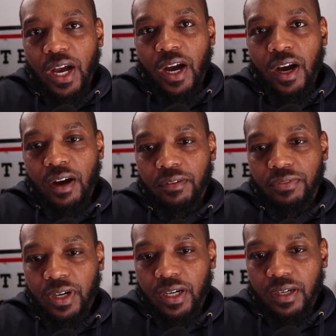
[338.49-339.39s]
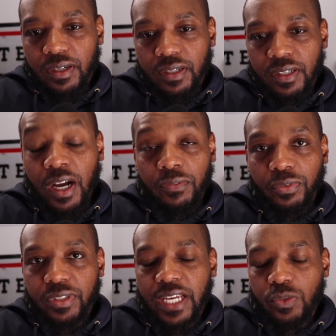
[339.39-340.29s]
of uh,
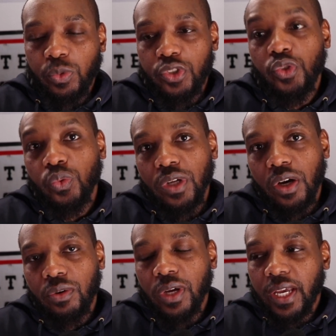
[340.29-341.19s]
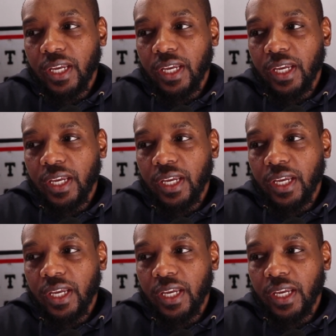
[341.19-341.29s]
comfort. That's what you know.